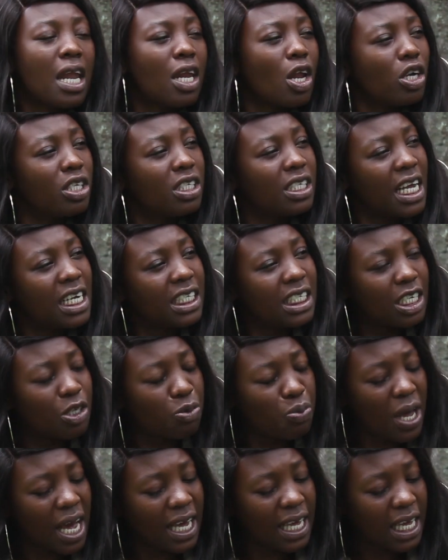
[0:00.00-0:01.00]
Now, Tinashe, as
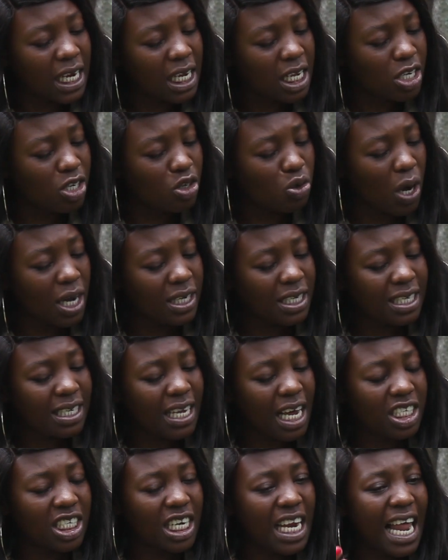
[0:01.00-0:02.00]
we are getting into our
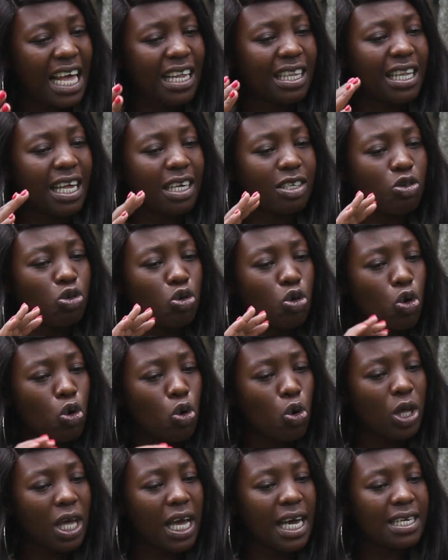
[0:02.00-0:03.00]
discussion, like you
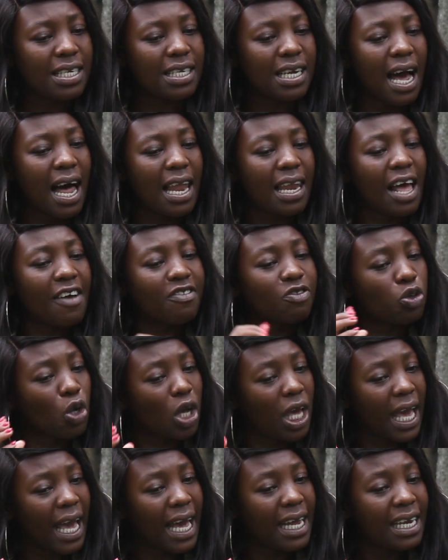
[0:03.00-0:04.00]
look at
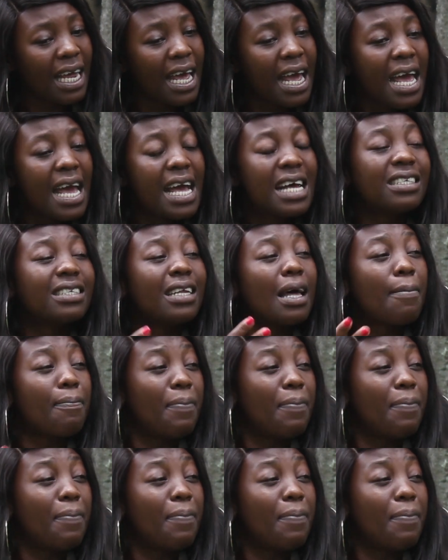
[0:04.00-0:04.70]
livestock head as a